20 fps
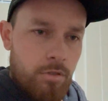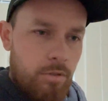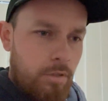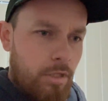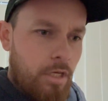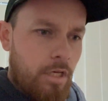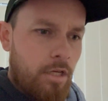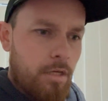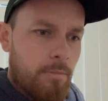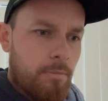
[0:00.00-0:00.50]

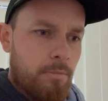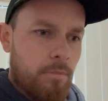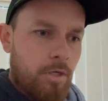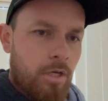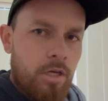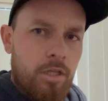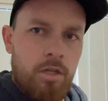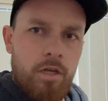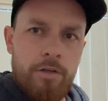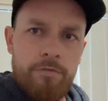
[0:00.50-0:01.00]
I
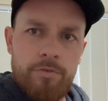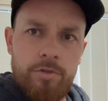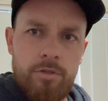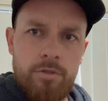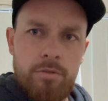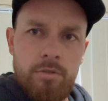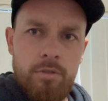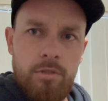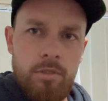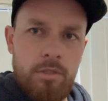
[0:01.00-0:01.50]
like
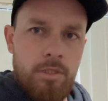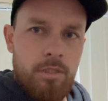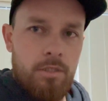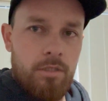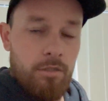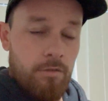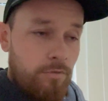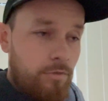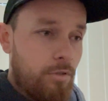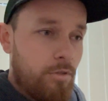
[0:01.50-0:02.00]
food.
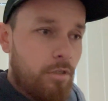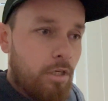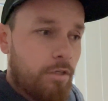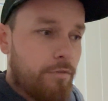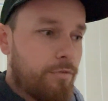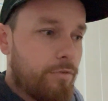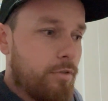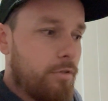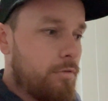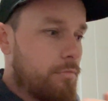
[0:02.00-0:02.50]
If you like
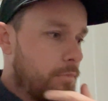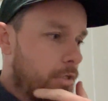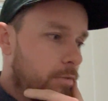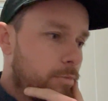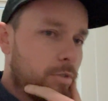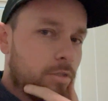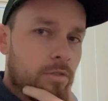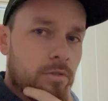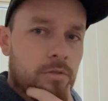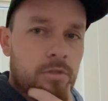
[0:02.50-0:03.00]
food, maybe
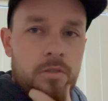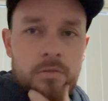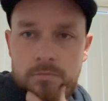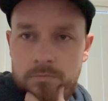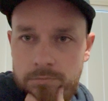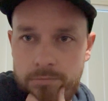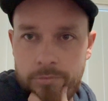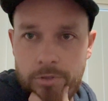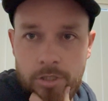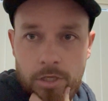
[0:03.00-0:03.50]
you'll
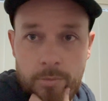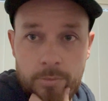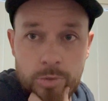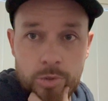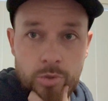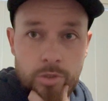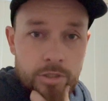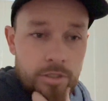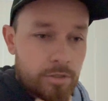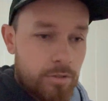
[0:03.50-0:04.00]
come
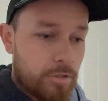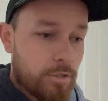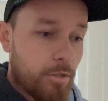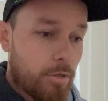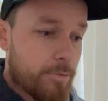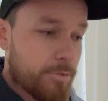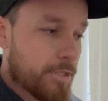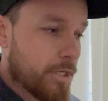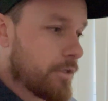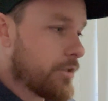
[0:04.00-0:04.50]
join, you know what I'm
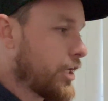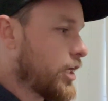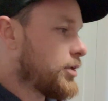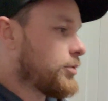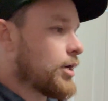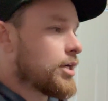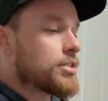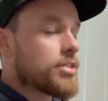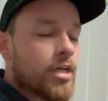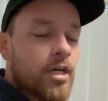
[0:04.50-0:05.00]
saying?
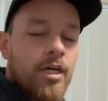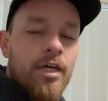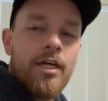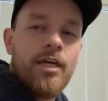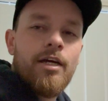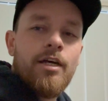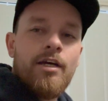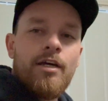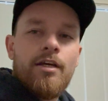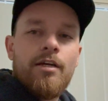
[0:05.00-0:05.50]
Anyways,
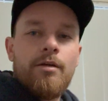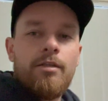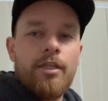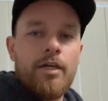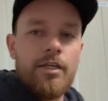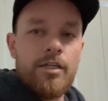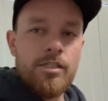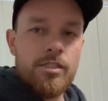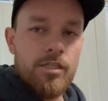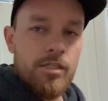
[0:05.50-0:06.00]
that
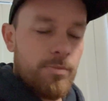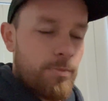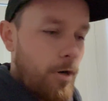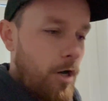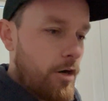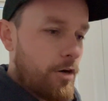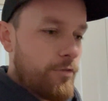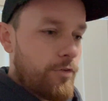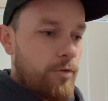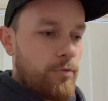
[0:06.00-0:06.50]
is this pie
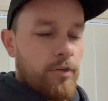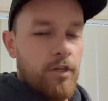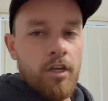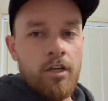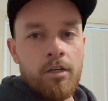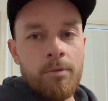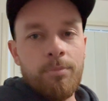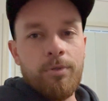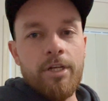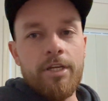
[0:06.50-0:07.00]
review video
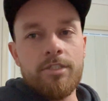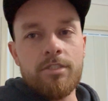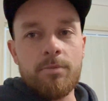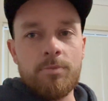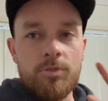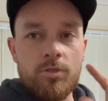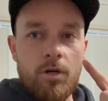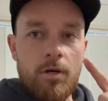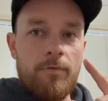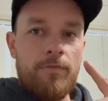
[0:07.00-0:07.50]
complete.
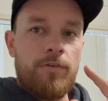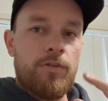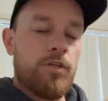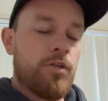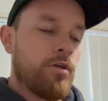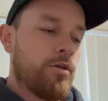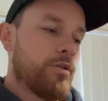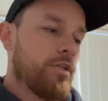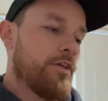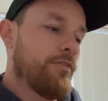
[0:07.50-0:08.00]
Subscribe if you're
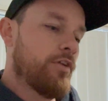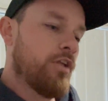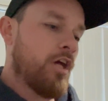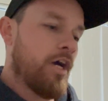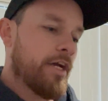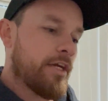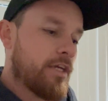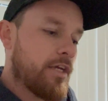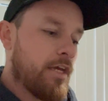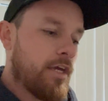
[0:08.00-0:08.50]
new, leave a
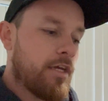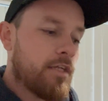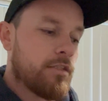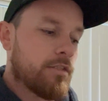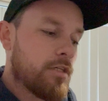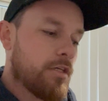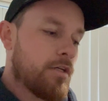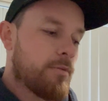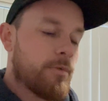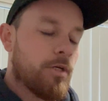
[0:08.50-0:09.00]
like, and
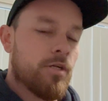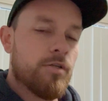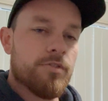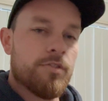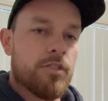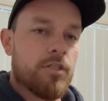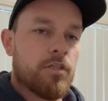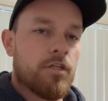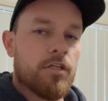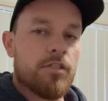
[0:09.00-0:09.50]
I'll see
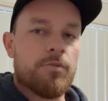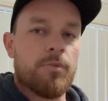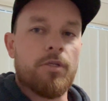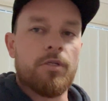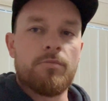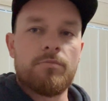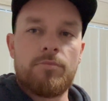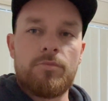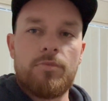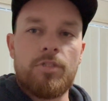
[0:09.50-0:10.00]
you in the next one.
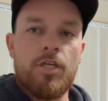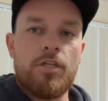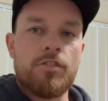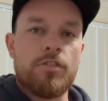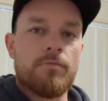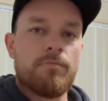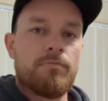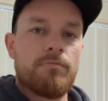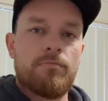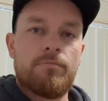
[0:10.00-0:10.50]
Cheers.
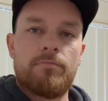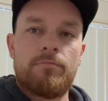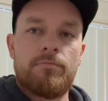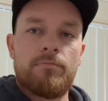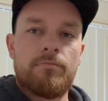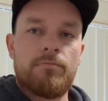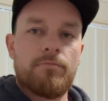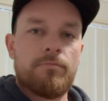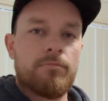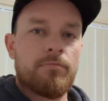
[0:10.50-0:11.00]

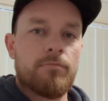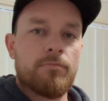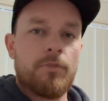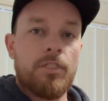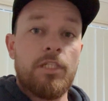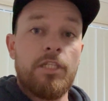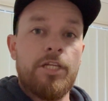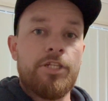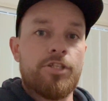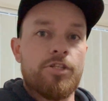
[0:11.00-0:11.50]

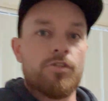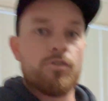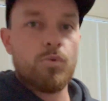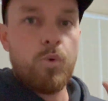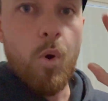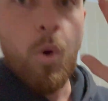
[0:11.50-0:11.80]
Legends.